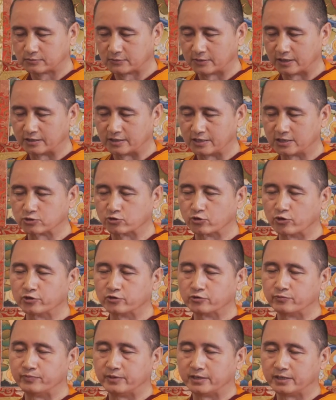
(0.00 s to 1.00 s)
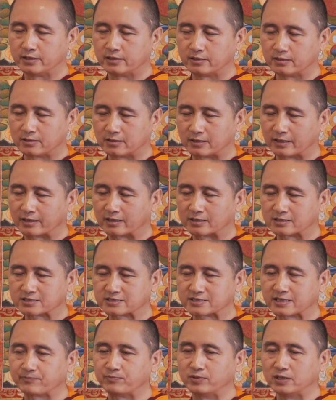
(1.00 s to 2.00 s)
that this is going to be like a
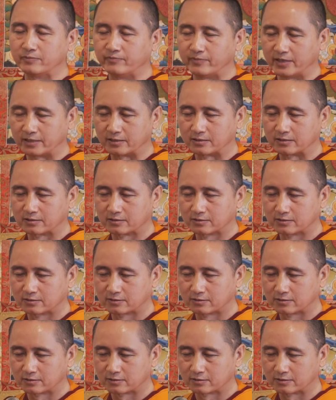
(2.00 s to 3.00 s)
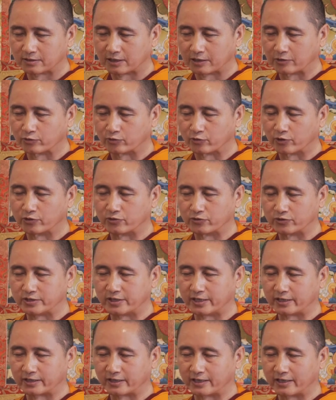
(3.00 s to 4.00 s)
supplement that you're going to
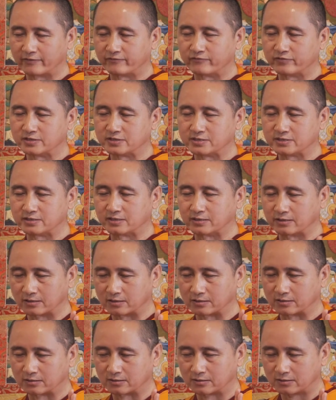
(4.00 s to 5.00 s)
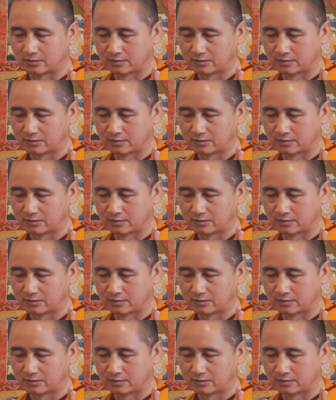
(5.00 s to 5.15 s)
take every single